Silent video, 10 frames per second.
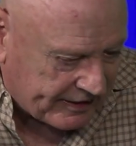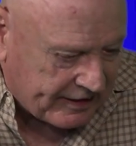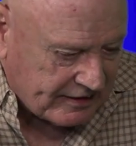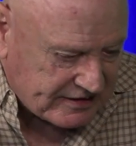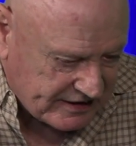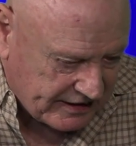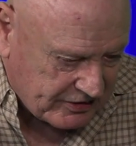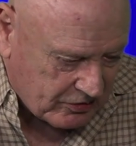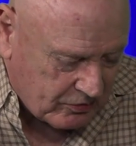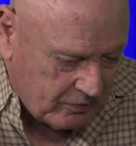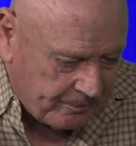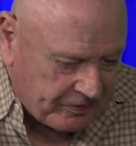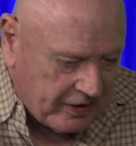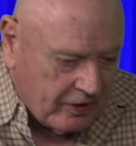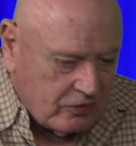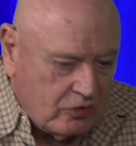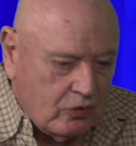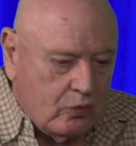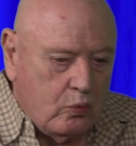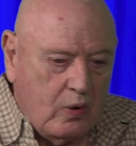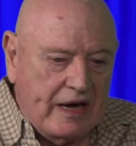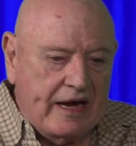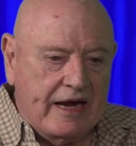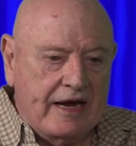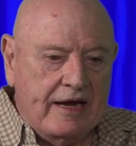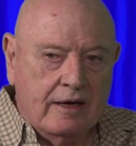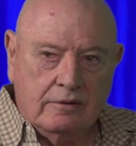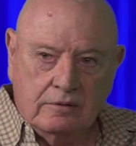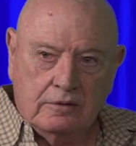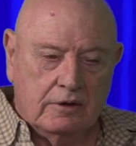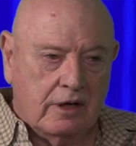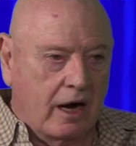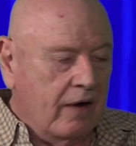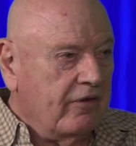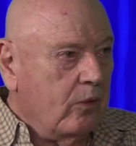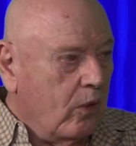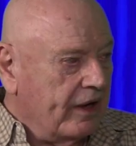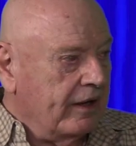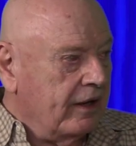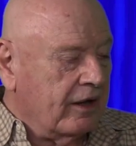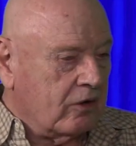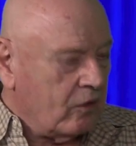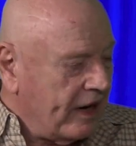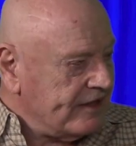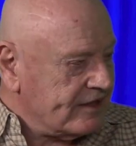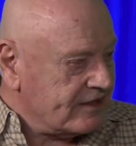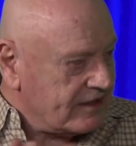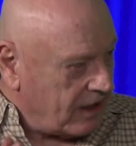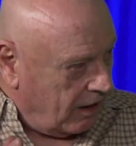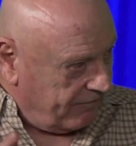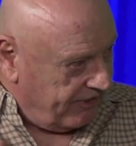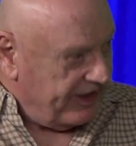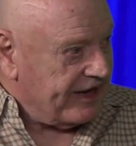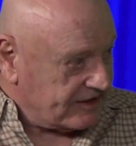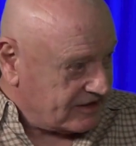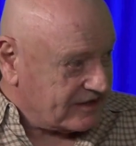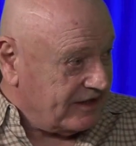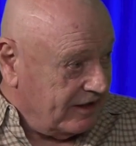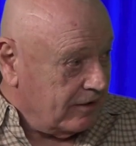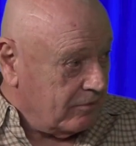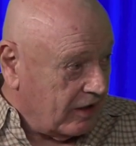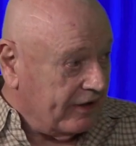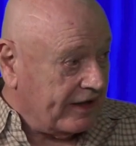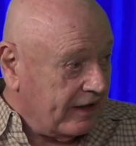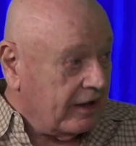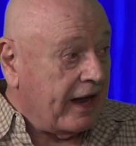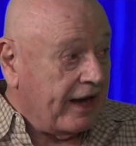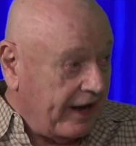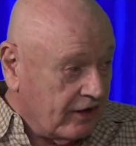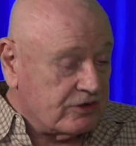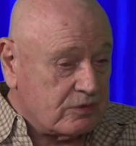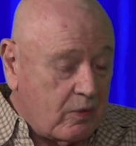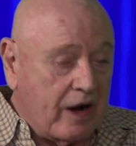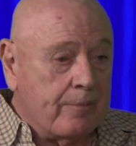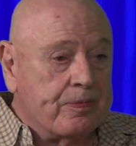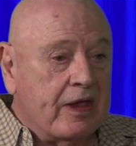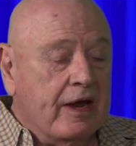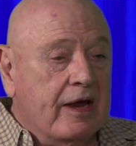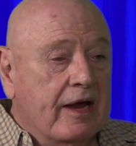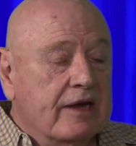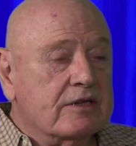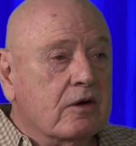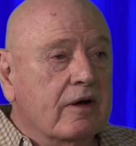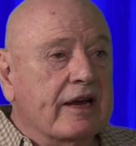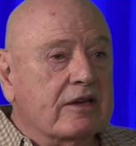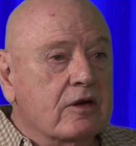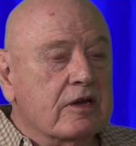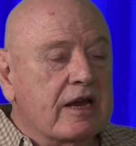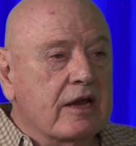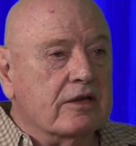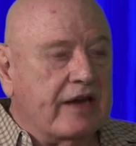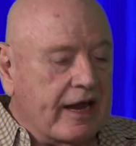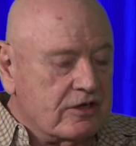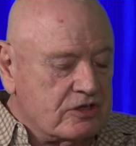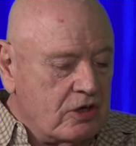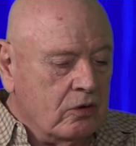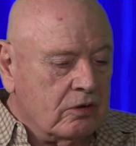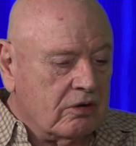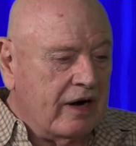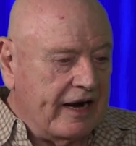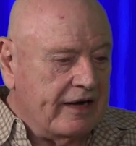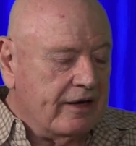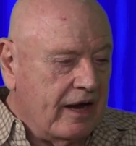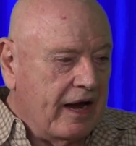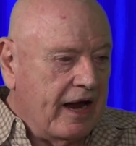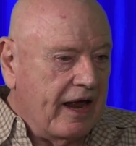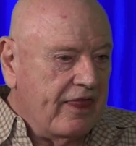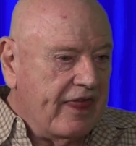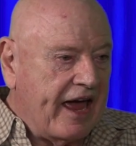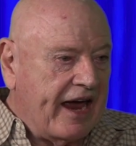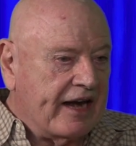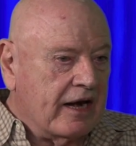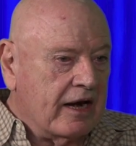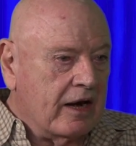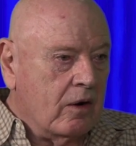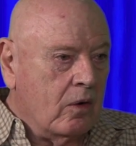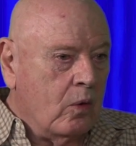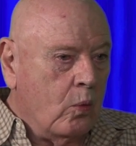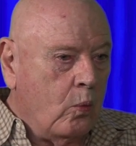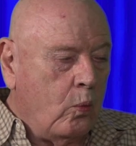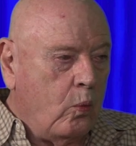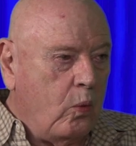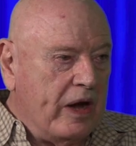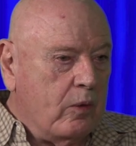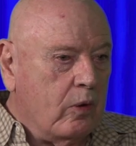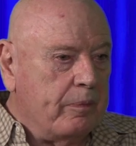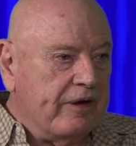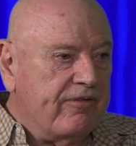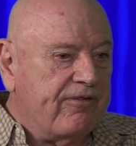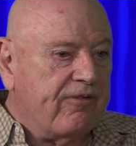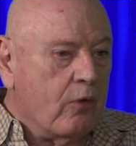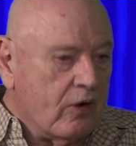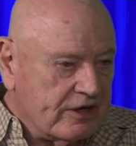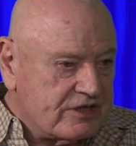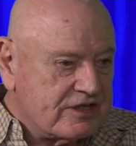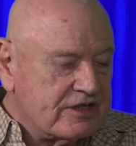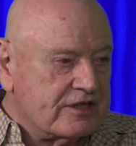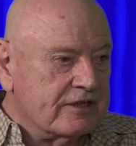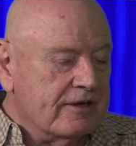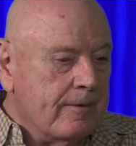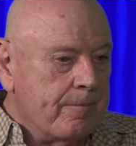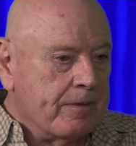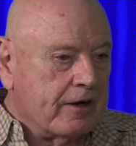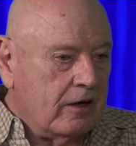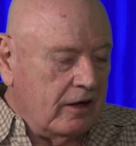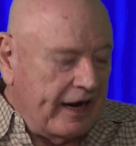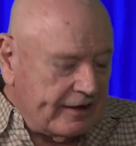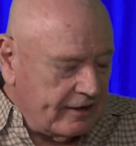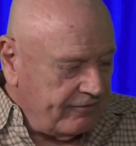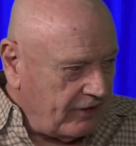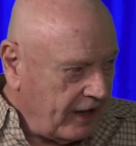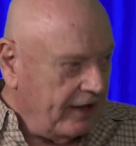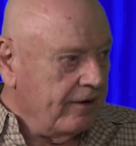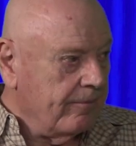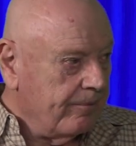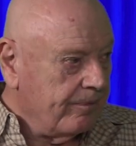to continue to everyone. The crisis of this in America and elsewhere is going to get so great that we will be forced collectively,